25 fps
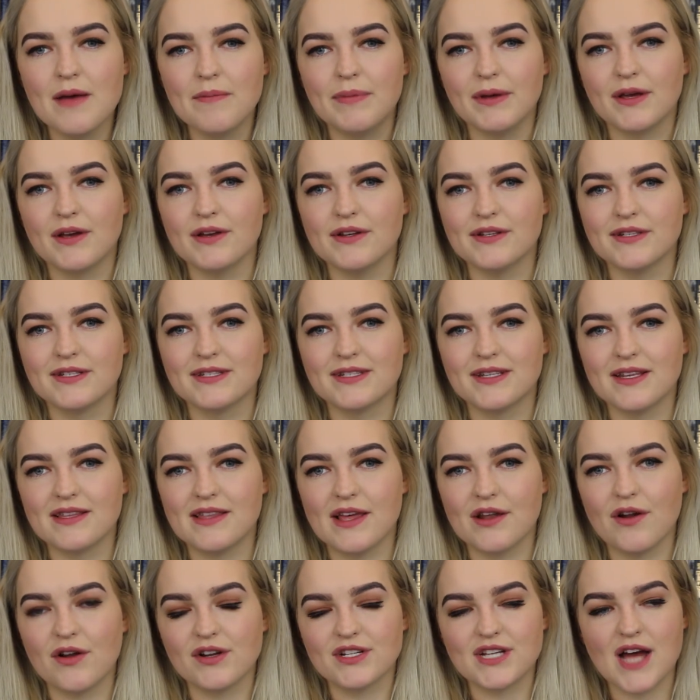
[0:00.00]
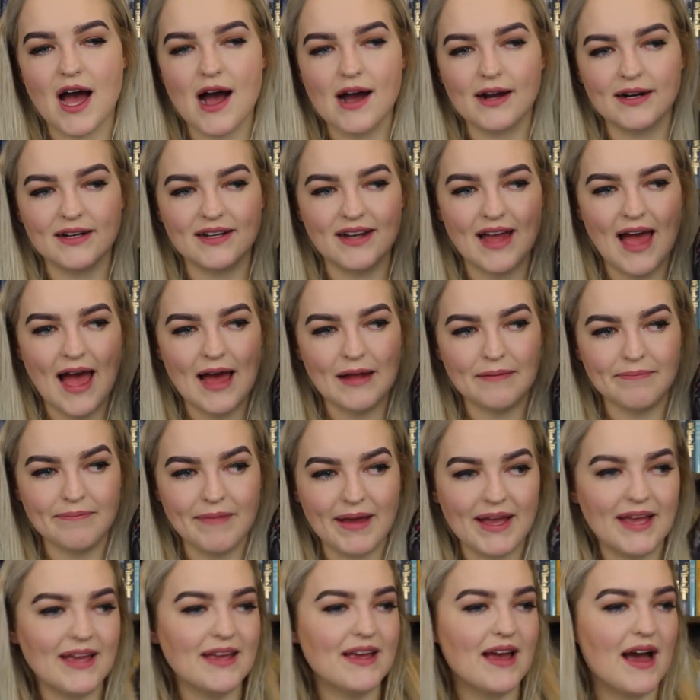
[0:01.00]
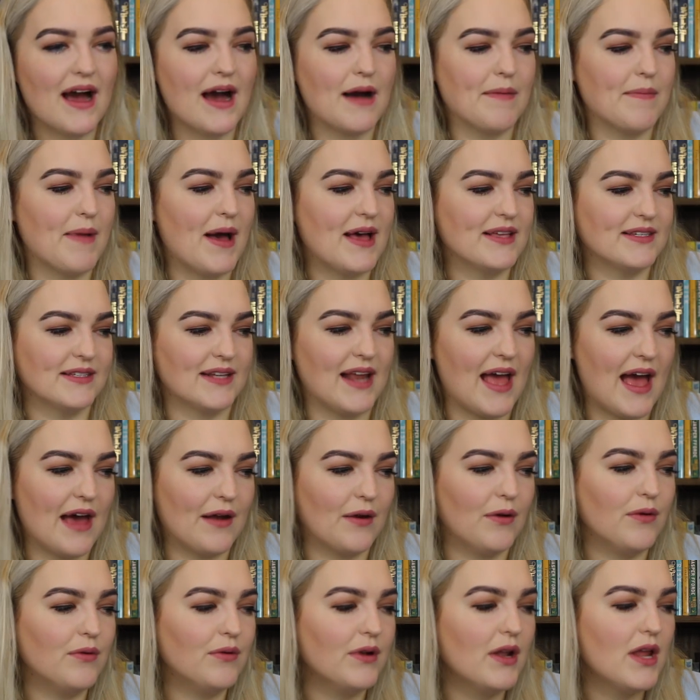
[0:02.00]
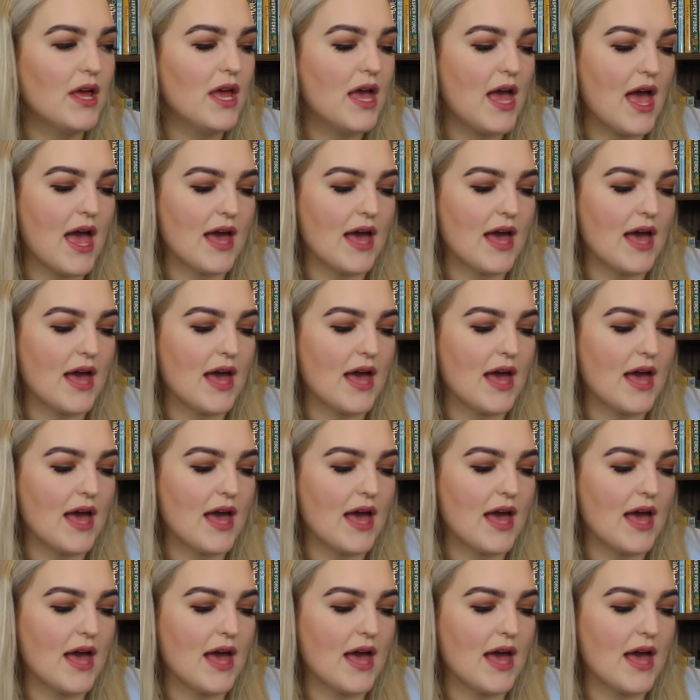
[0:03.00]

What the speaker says: because they're not targeted at me as an adult,